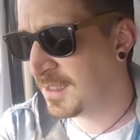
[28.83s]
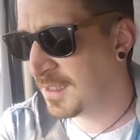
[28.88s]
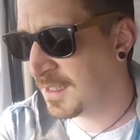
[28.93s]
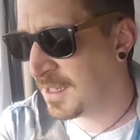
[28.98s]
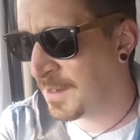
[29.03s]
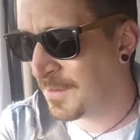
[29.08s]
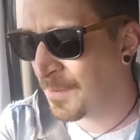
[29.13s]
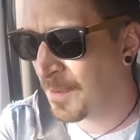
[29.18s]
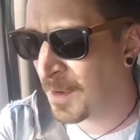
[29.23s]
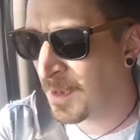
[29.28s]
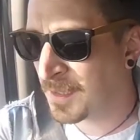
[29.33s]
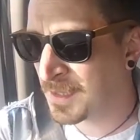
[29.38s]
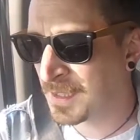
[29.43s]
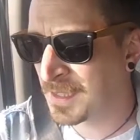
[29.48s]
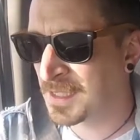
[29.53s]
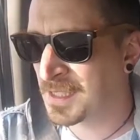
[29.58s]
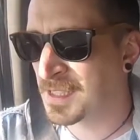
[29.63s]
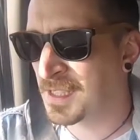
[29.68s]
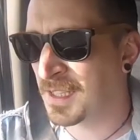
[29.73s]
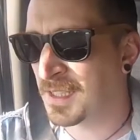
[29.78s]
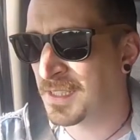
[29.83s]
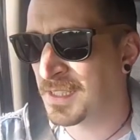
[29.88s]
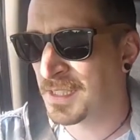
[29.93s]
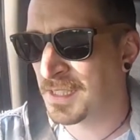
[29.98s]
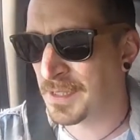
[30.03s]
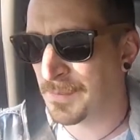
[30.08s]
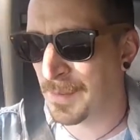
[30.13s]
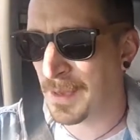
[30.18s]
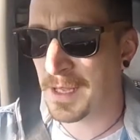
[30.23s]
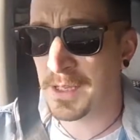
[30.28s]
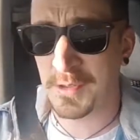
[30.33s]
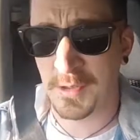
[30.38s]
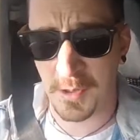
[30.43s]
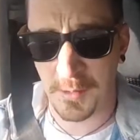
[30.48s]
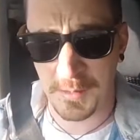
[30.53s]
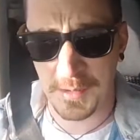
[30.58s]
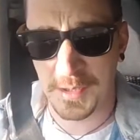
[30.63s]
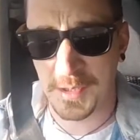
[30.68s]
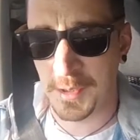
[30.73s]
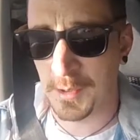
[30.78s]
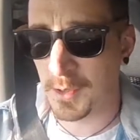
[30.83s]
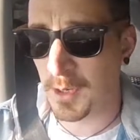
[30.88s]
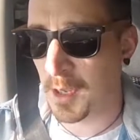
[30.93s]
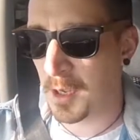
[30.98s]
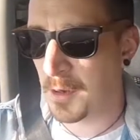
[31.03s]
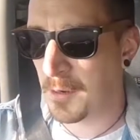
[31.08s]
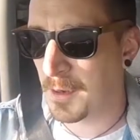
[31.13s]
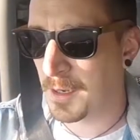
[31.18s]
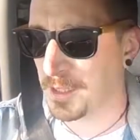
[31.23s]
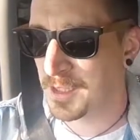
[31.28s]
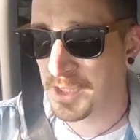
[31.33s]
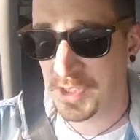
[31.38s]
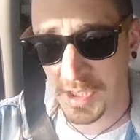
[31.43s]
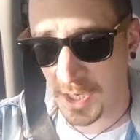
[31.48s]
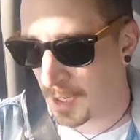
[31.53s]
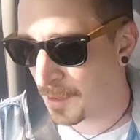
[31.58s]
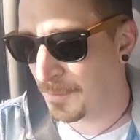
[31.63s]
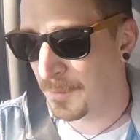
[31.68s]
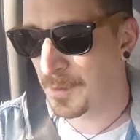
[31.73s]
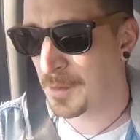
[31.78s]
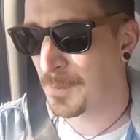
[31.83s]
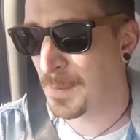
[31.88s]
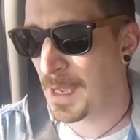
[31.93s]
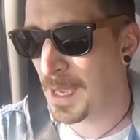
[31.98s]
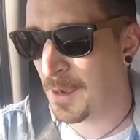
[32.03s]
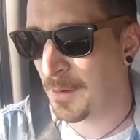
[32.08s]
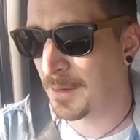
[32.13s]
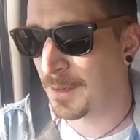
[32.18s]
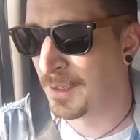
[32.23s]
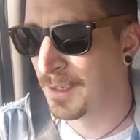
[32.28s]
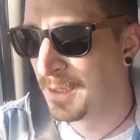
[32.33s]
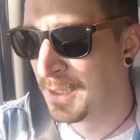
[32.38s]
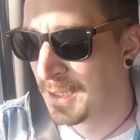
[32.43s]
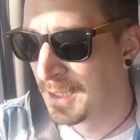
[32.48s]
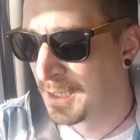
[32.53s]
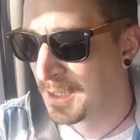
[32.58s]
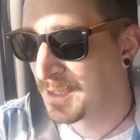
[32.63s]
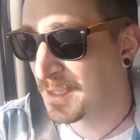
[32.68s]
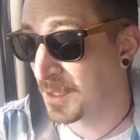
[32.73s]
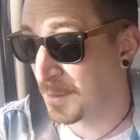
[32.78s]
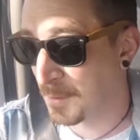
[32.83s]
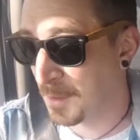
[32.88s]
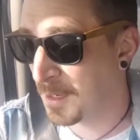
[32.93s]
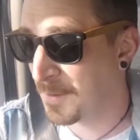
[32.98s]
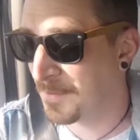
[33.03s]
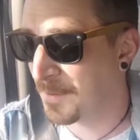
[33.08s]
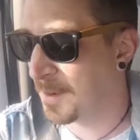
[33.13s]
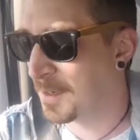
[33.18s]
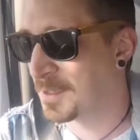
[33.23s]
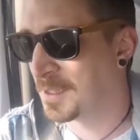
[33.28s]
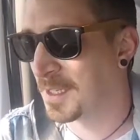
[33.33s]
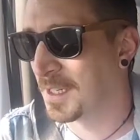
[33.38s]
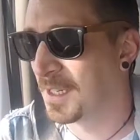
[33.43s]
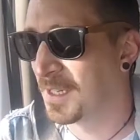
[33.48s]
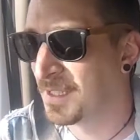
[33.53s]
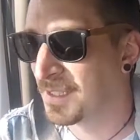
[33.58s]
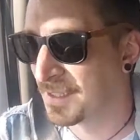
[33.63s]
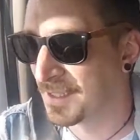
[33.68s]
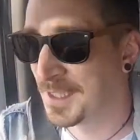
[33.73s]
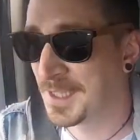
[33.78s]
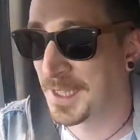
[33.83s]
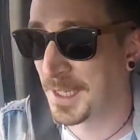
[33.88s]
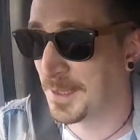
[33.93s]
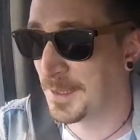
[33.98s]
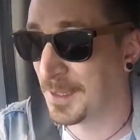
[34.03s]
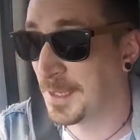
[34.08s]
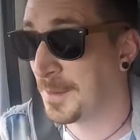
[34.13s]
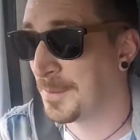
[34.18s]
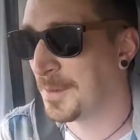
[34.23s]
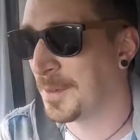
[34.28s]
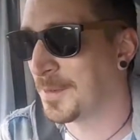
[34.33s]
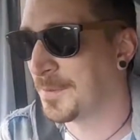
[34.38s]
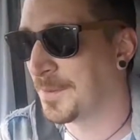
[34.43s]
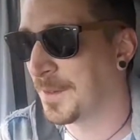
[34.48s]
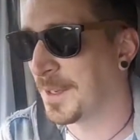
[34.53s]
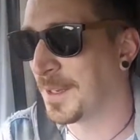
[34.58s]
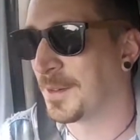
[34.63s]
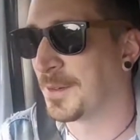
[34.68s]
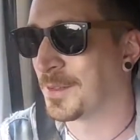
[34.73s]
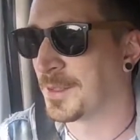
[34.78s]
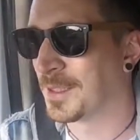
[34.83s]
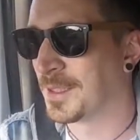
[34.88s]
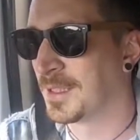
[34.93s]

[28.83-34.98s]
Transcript: inverter decided that the battery was too low and to shut off all the power. So the Wi-Fi died, so the upload failed.